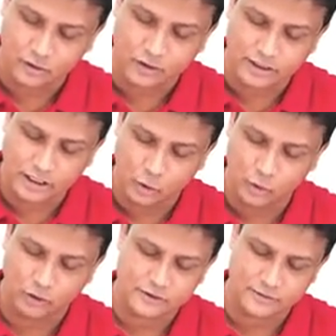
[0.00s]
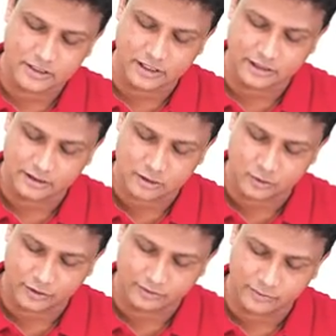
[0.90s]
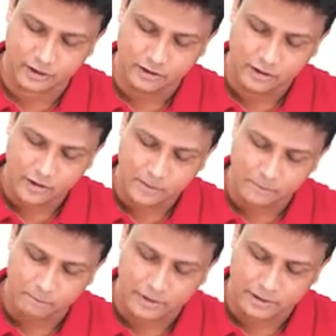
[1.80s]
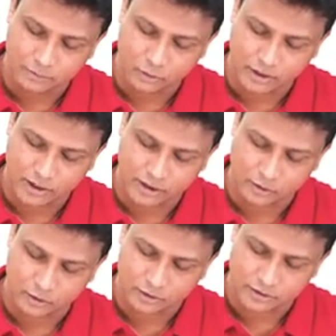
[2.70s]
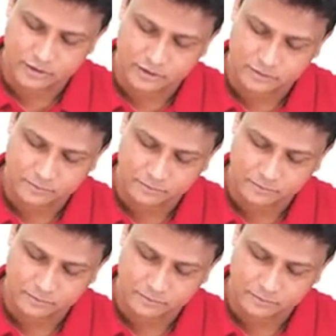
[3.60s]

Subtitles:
or the neurons present in this one will be bipolar neurons.